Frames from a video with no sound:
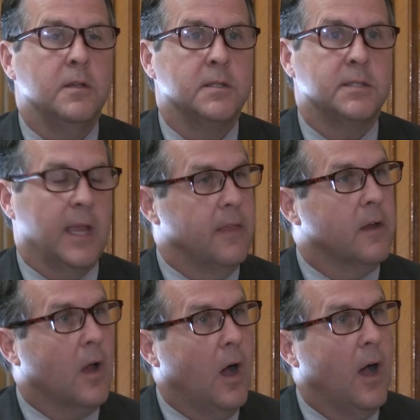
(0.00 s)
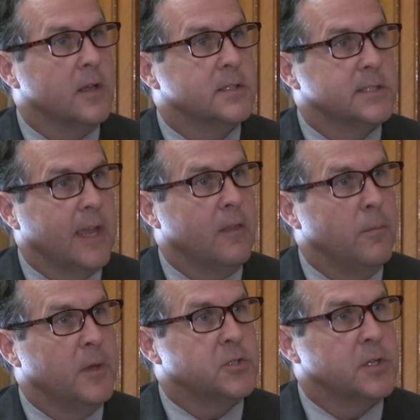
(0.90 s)
Stay the cause, stay the
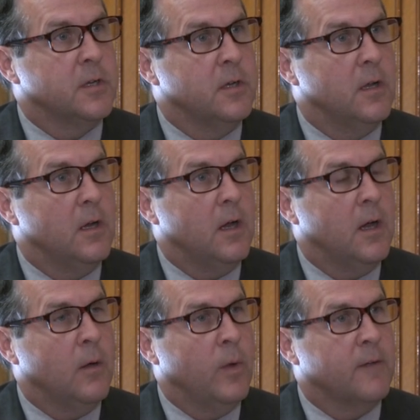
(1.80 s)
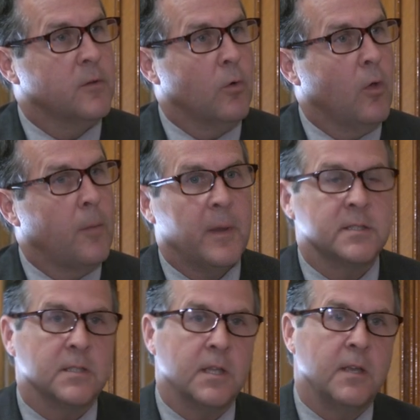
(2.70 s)
mission. Uh, we have to roll up our
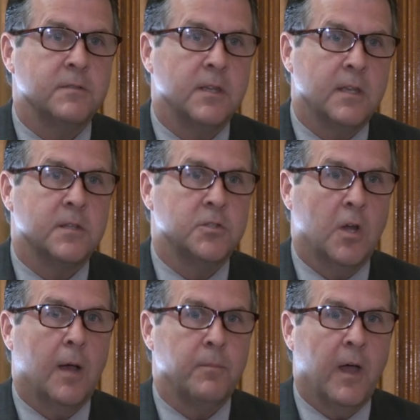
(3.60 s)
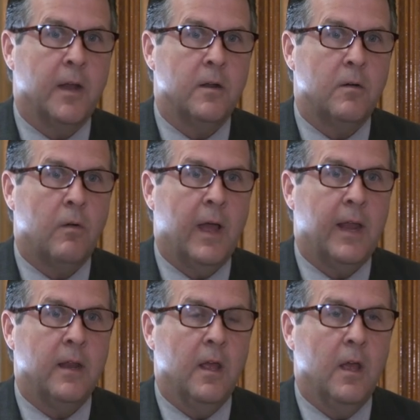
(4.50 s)
sleeves and get the job done, right?